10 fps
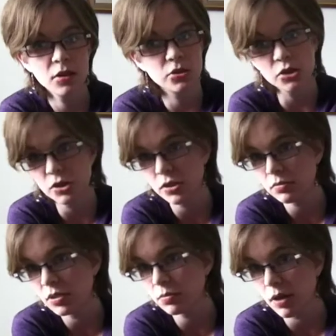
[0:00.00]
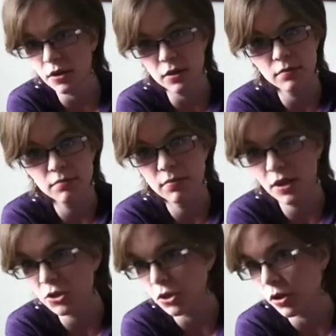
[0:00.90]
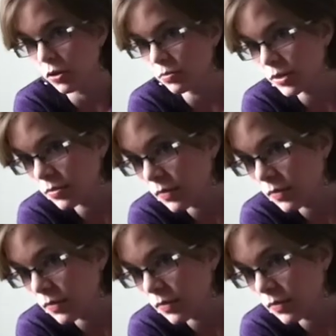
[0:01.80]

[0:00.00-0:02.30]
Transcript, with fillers: She's smarter than Sherlock Holmes